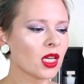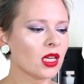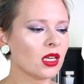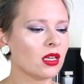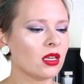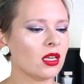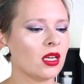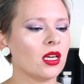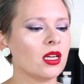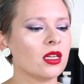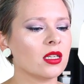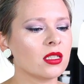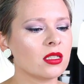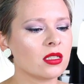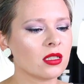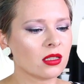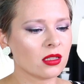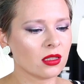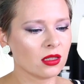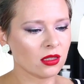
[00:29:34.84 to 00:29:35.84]

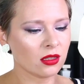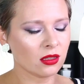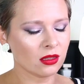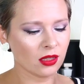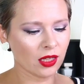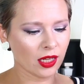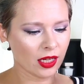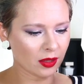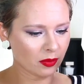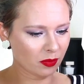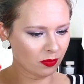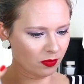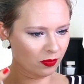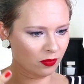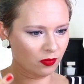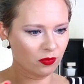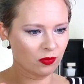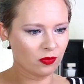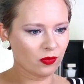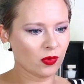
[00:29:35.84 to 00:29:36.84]
heated like
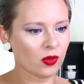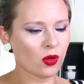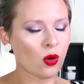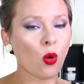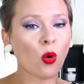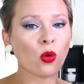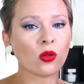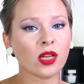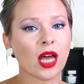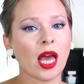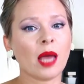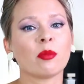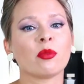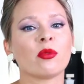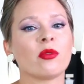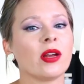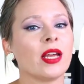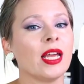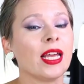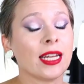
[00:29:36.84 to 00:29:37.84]

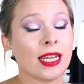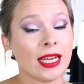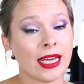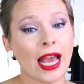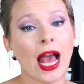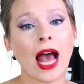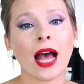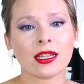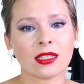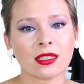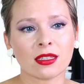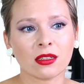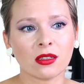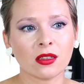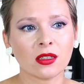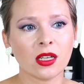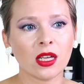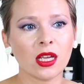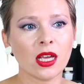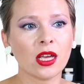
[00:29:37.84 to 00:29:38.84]
library in a
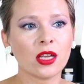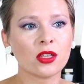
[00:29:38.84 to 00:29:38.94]
castle.